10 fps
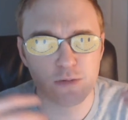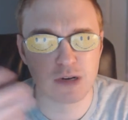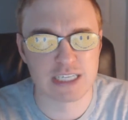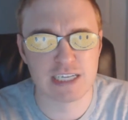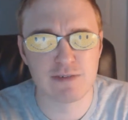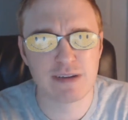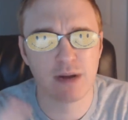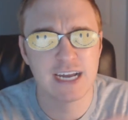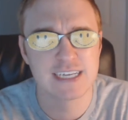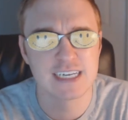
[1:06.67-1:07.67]
We're
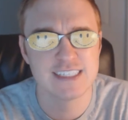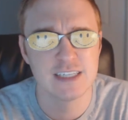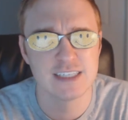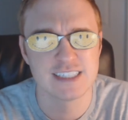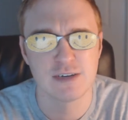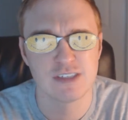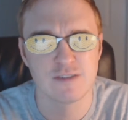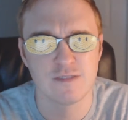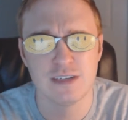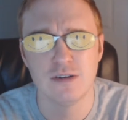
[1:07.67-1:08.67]
continuing my Godzilla
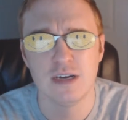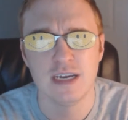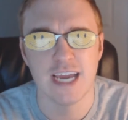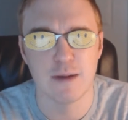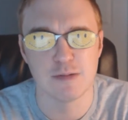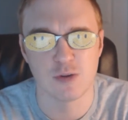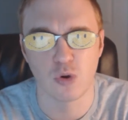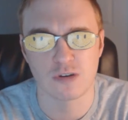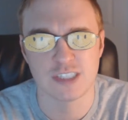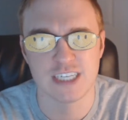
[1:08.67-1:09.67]
series review,
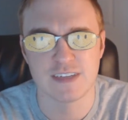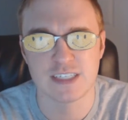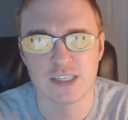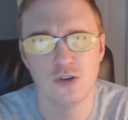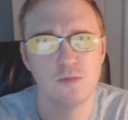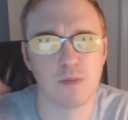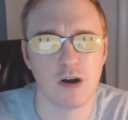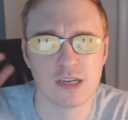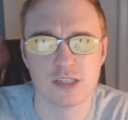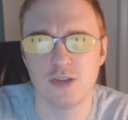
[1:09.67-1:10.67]
episode 172,
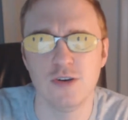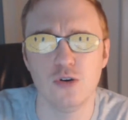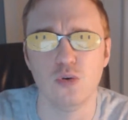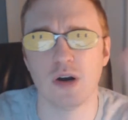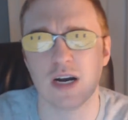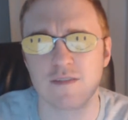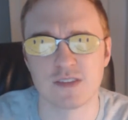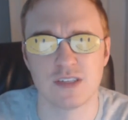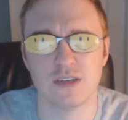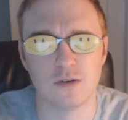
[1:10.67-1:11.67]
part 2
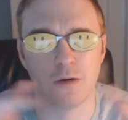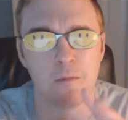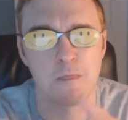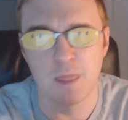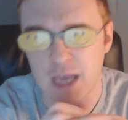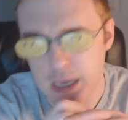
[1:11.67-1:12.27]
of 2.